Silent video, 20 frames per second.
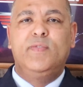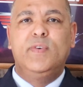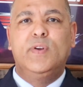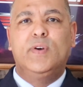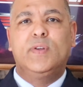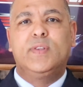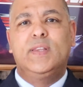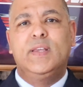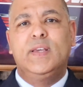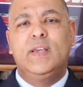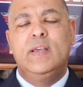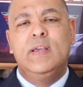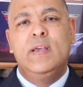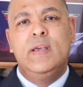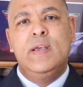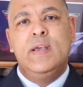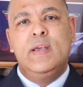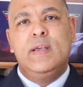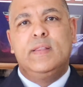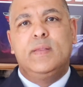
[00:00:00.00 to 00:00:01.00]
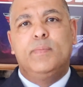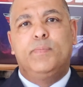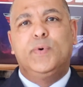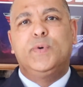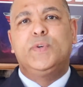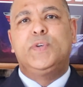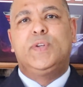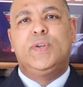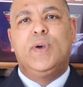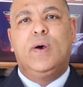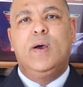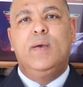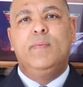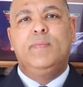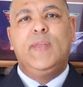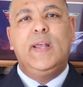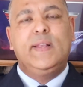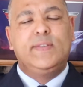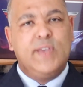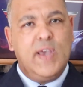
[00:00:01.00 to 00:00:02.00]
you're not the bush
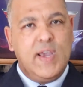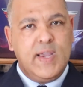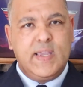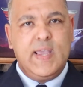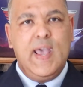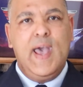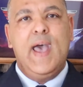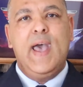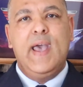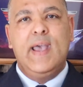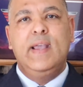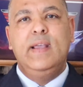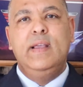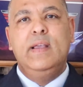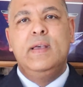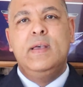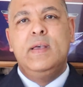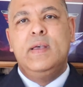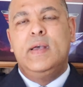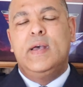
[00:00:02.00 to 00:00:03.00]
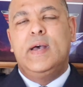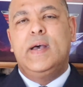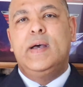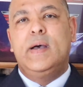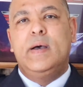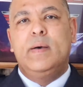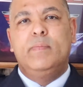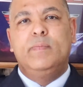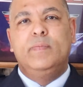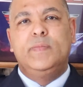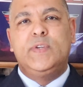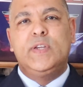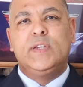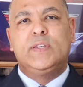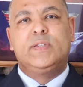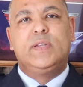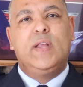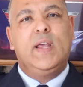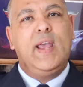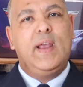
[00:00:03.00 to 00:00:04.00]
type, that's okay.
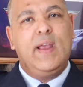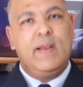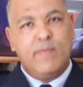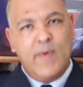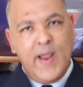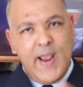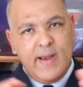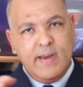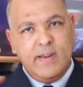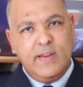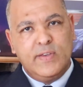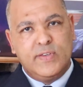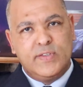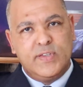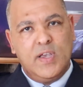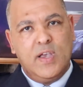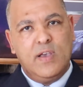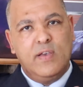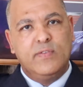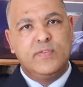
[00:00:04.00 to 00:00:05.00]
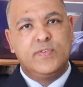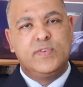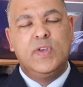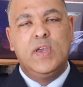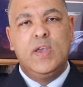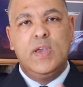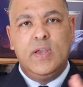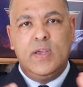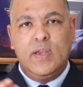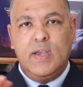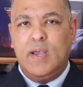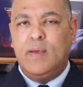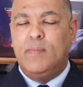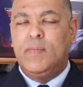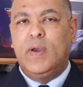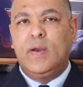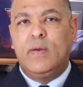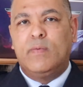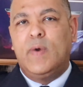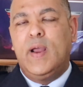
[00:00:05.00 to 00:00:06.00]
Just rounding yourselves
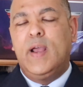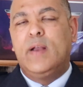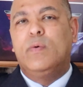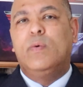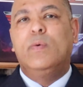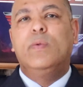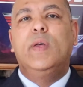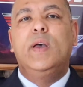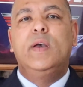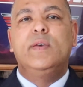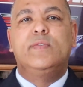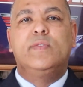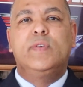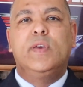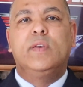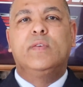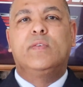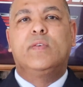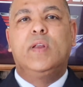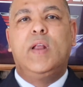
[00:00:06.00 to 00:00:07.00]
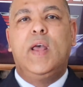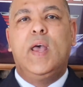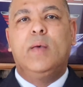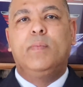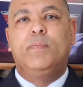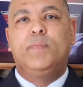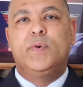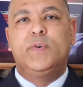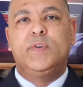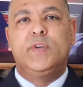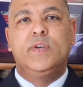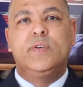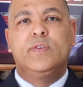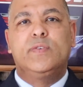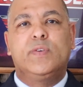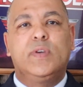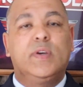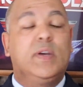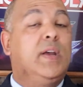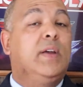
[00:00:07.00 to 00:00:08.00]
around all those things can help
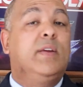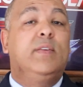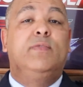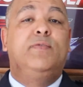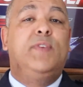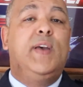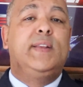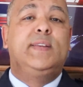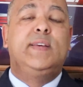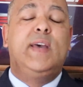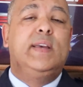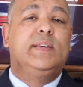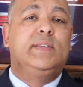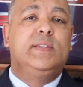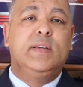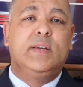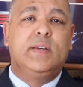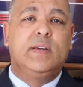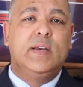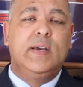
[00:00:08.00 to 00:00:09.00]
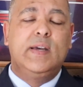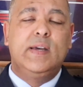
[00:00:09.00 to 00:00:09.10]
produce a fantastic,